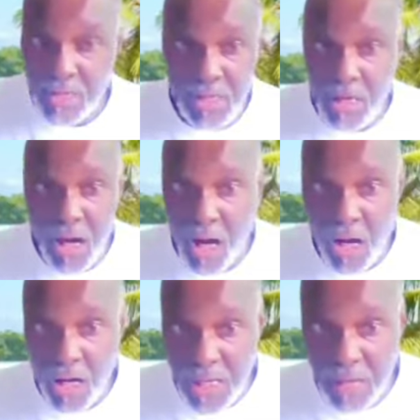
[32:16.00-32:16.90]
and things,
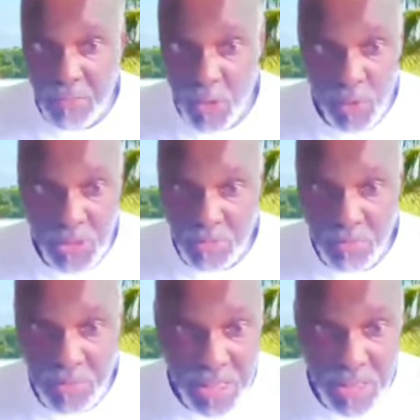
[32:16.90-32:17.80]
uh,
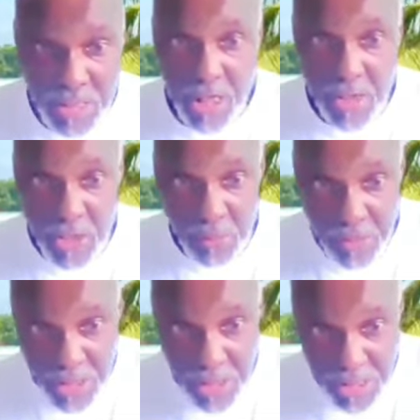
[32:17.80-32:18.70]
chemicals and
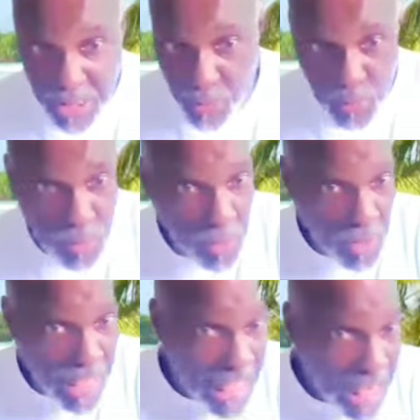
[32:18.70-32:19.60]
bleach, the body's going to say,
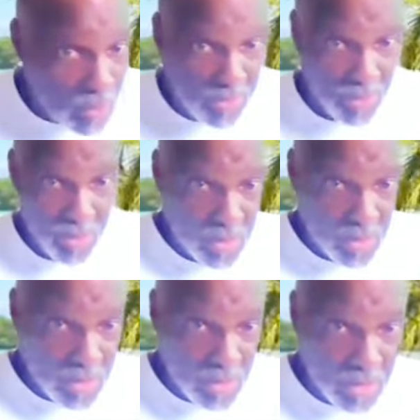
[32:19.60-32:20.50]
"Whoa, out
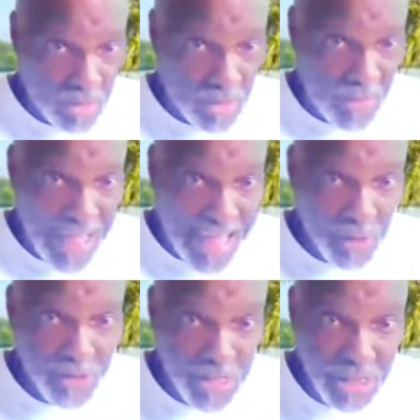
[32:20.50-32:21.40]
with you!"
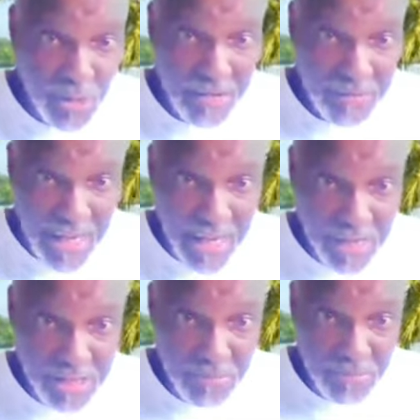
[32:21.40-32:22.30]
And that outing is
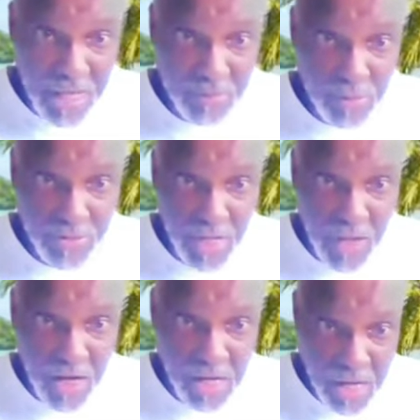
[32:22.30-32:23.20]
quite violent and
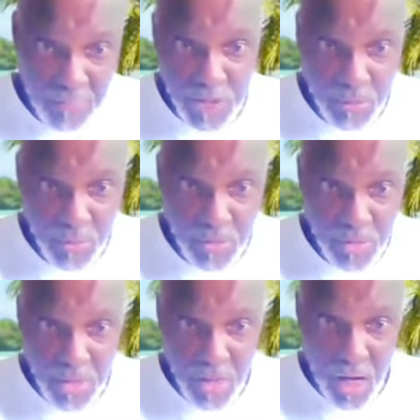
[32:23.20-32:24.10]
painful and
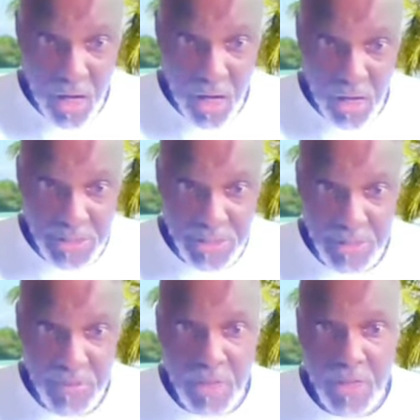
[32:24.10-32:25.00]
uncomfortable.
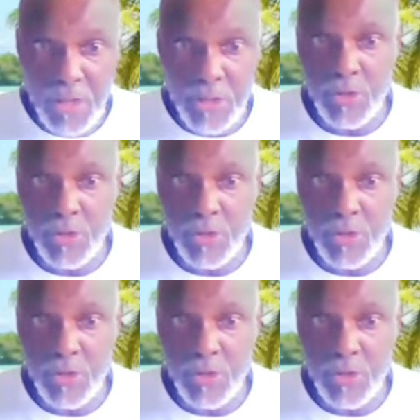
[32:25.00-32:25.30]
Uh, so